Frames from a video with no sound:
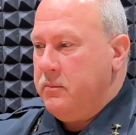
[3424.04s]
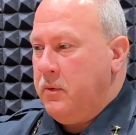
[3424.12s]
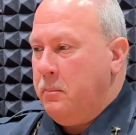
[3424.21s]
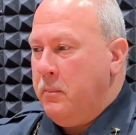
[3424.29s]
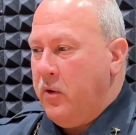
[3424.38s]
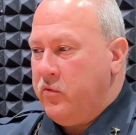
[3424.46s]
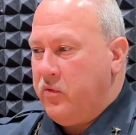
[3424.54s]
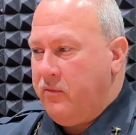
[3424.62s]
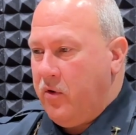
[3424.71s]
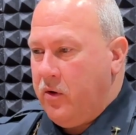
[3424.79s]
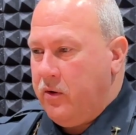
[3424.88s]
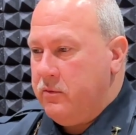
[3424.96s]
most of
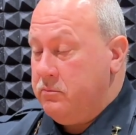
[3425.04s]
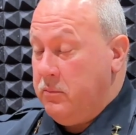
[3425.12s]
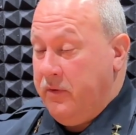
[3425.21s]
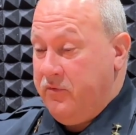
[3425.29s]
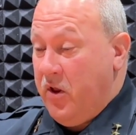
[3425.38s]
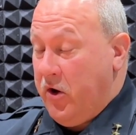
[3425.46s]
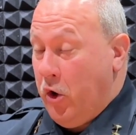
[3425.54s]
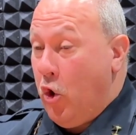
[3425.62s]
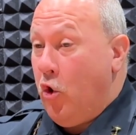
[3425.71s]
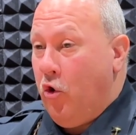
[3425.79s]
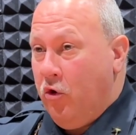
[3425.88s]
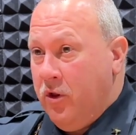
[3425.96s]
our, if not
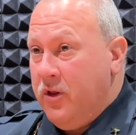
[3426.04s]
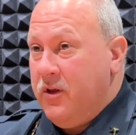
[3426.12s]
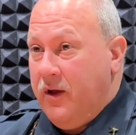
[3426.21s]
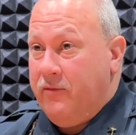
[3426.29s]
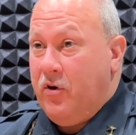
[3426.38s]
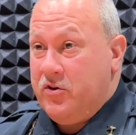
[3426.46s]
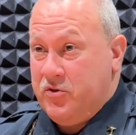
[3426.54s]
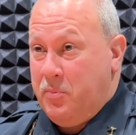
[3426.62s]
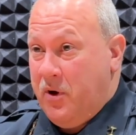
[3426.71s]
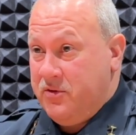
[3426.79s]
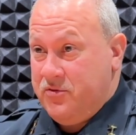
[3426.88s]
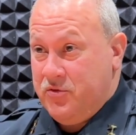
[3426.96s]
all, of our
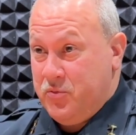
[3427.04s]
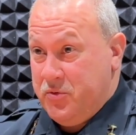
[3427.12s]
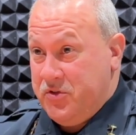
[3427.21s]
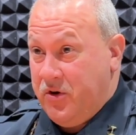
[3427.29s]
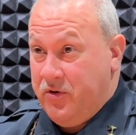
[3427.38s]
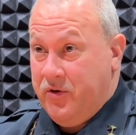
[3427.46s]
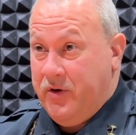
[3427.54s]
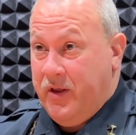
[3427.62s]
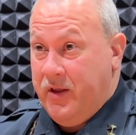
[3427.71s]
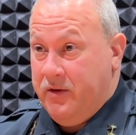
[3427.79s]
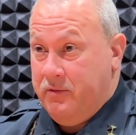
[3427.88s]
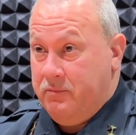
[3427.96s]
sponsors return
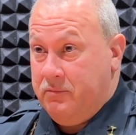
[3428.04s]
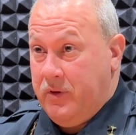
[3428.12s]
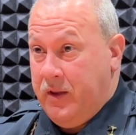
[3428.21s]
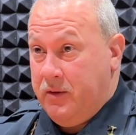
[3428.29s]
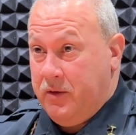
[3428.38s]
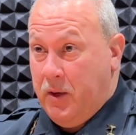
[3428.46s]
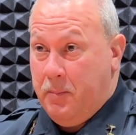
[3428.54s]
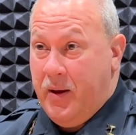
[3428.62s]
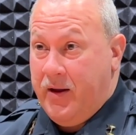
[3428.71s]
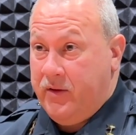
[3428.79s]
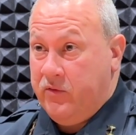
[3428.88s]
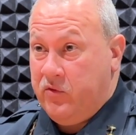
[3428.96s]
and come
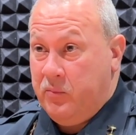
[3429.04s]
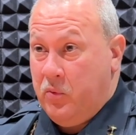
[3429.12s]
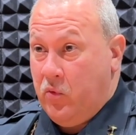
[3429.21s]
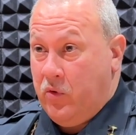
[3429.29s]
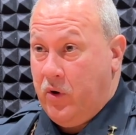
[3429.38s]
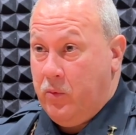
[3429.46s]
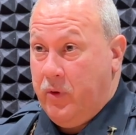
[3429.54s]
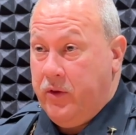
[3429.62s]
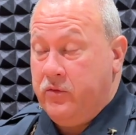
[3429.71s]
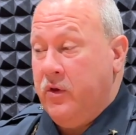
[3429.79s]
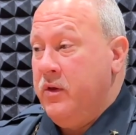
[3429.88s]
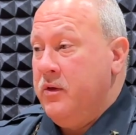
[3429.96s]
back and support our
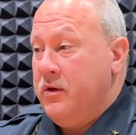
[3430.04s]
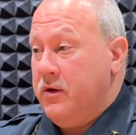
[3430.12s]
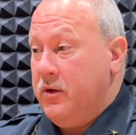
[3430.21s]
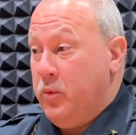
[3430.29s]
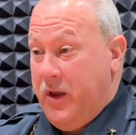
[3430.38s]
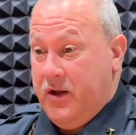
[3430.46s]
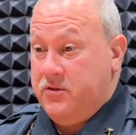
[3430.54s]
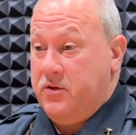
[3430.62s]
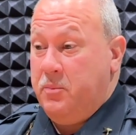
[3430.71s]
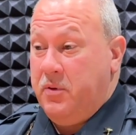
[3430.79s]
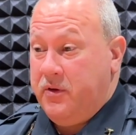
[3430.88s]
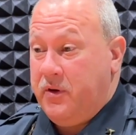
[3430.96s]
race. We actually
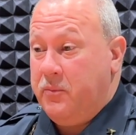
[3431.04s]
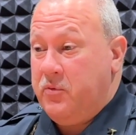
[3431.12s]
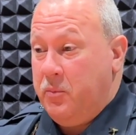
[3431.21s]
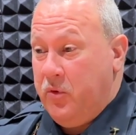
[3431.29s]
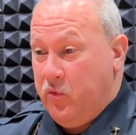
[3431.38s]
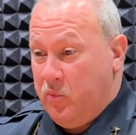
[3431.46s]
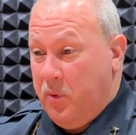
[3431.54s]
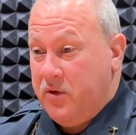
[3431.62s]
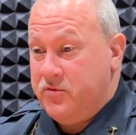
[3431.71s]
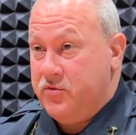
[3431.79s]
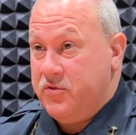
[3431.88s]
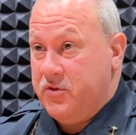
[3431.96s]
picked up some new
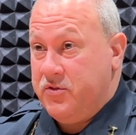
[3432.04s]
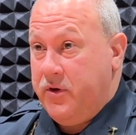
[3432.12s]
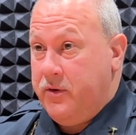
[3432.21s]
sponsors this year.